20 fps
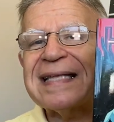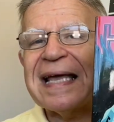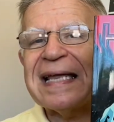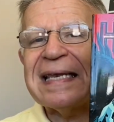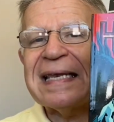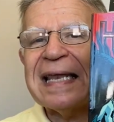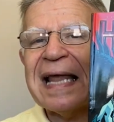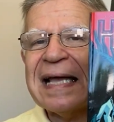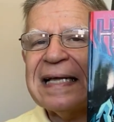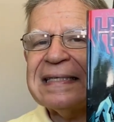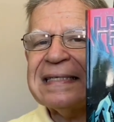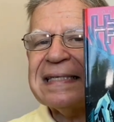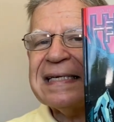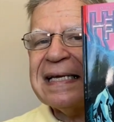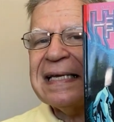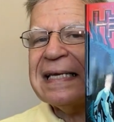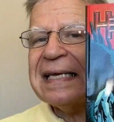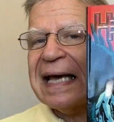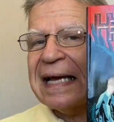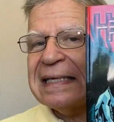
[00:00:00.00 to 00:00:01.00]
at
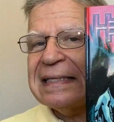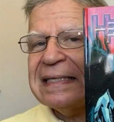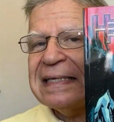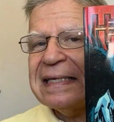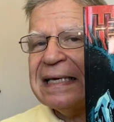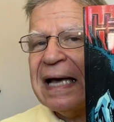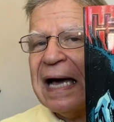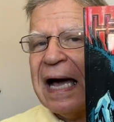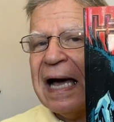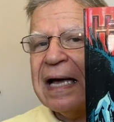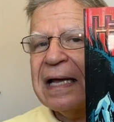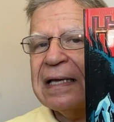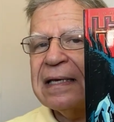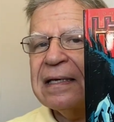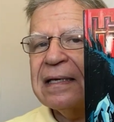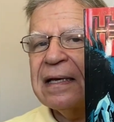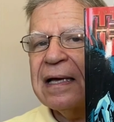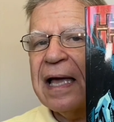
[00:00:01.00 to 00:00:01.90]
$19.99